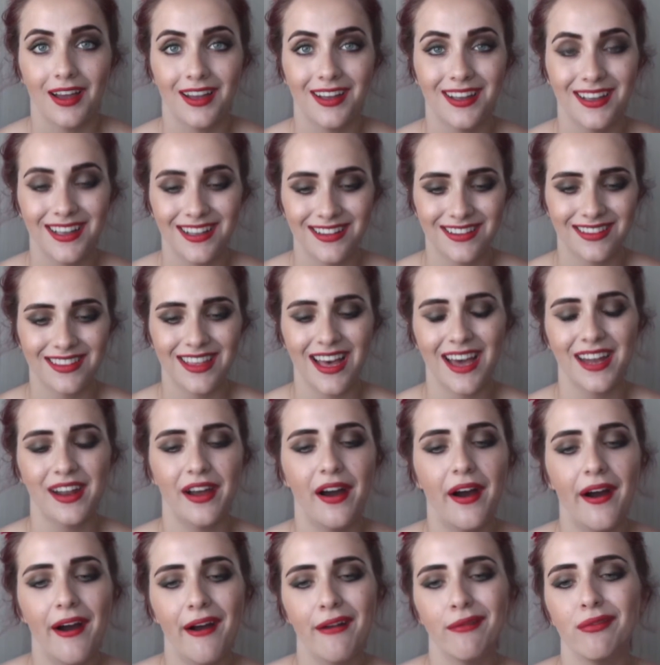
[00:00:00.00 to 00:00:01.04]
It's
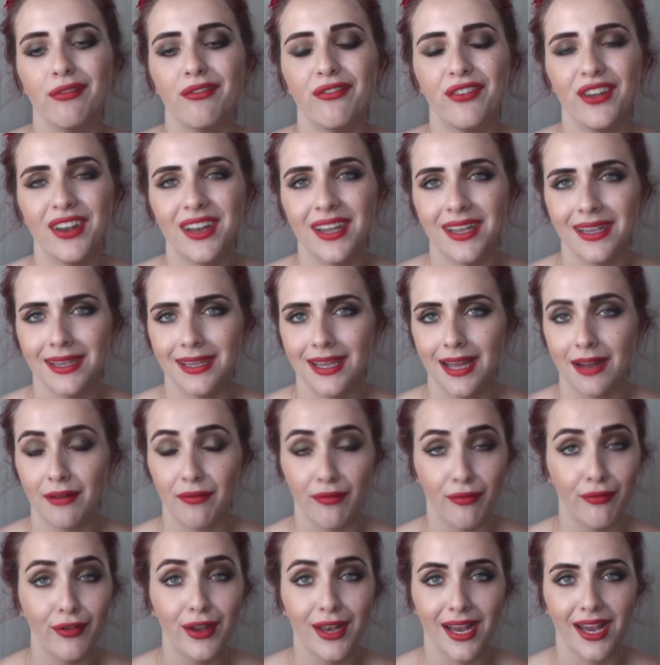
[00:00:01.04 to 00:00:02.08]
that unfitting yet
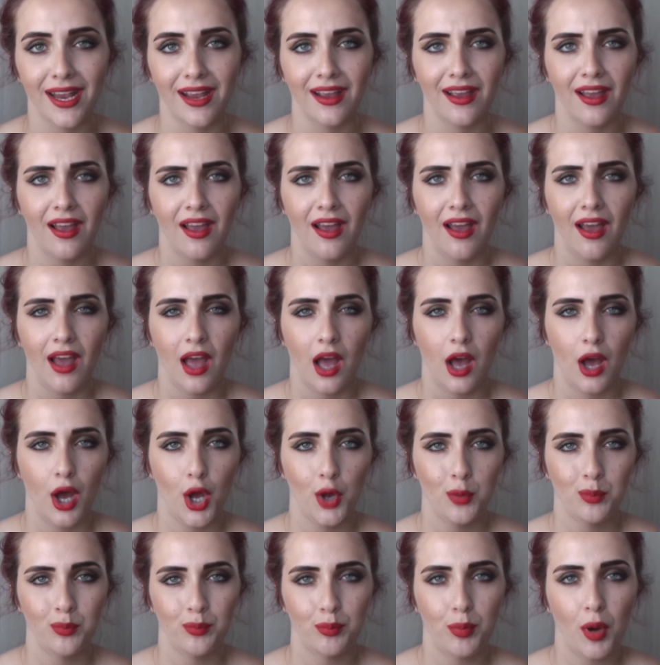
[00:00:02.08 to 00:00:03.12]
fitting
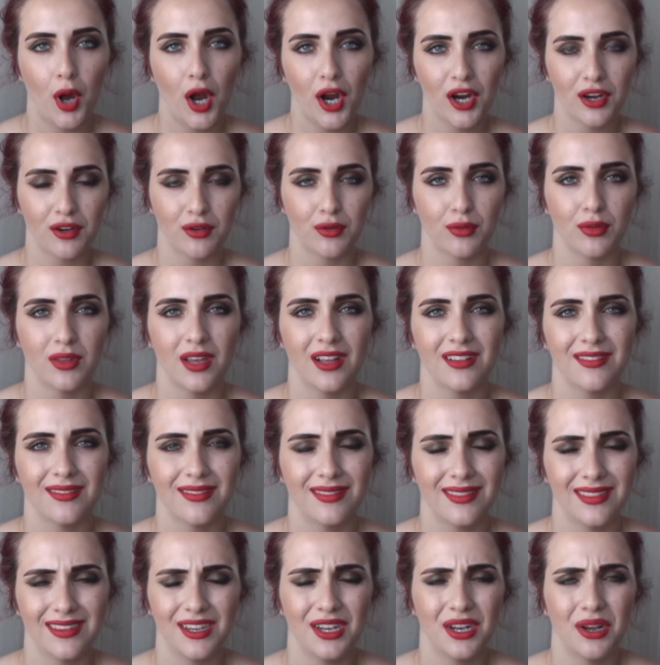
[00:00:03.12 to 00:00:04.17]
part that,
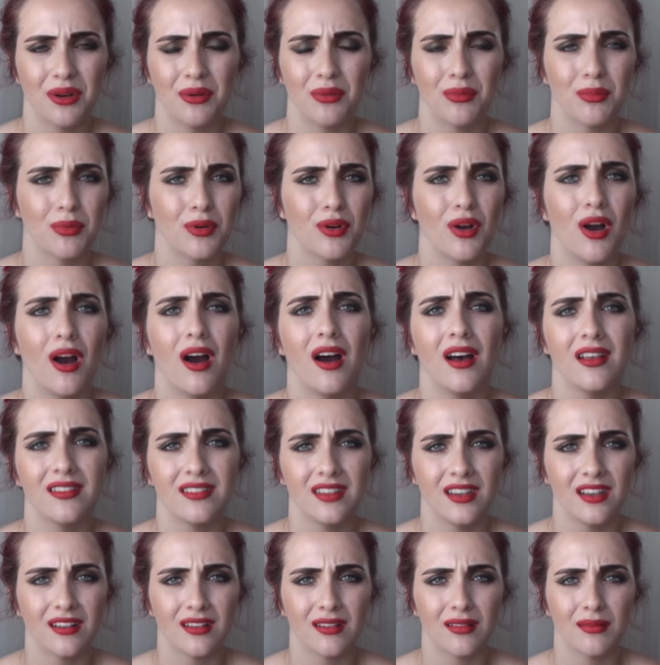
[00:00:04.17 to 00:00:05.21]
where
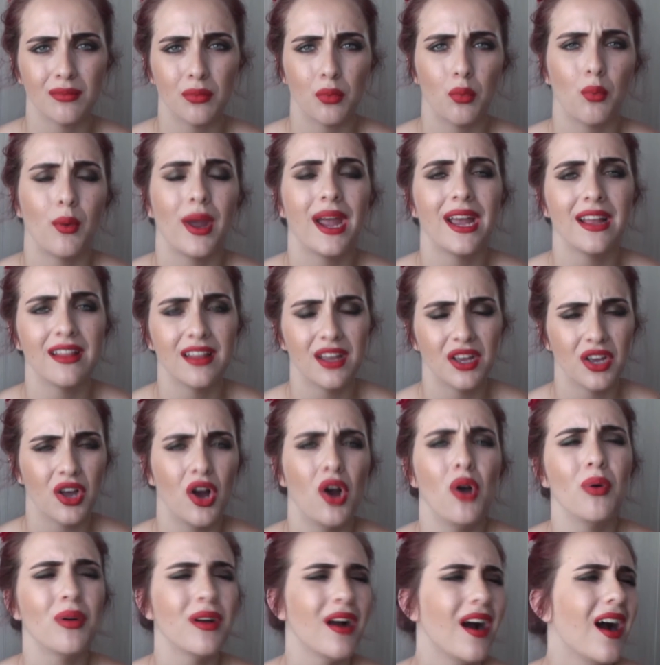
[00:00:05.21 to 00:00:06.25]
Ozzy is wailing,
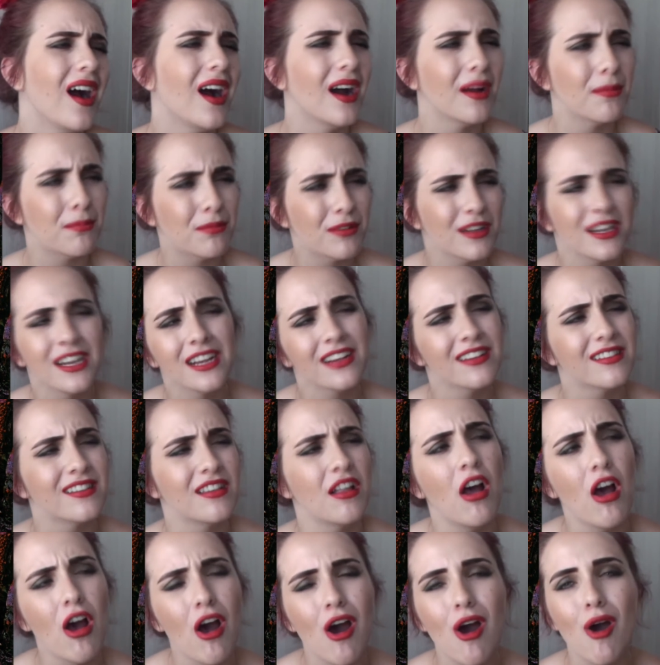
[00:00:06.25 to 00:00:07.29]
"Oh God, please
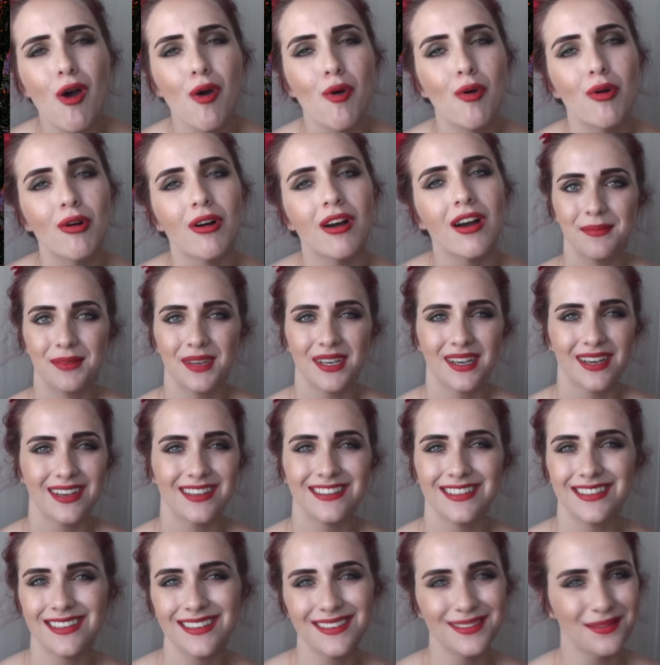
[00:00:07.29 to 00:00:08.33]
no!"
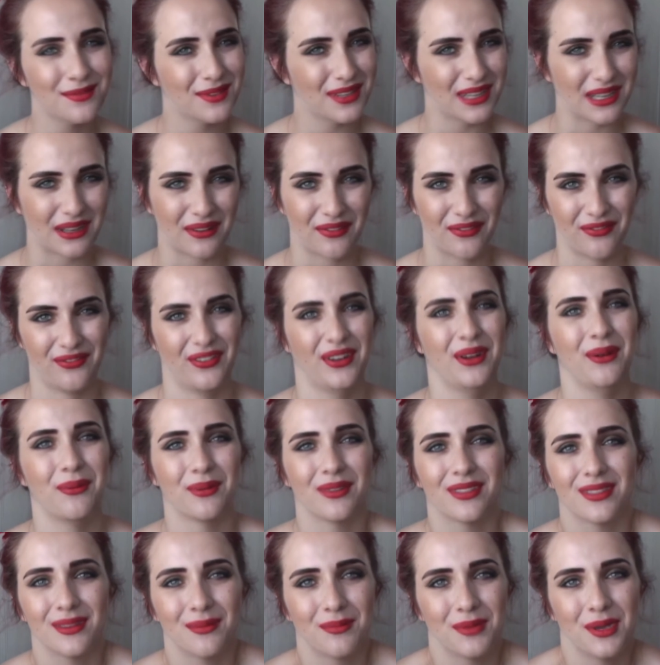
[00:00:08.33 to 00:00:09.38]
Because it doesn't really fit
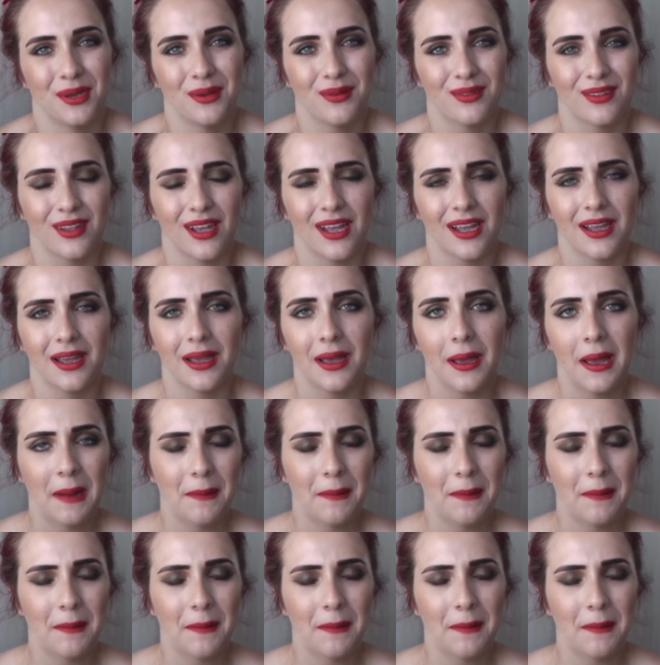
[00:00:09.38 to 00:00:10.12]
with the music.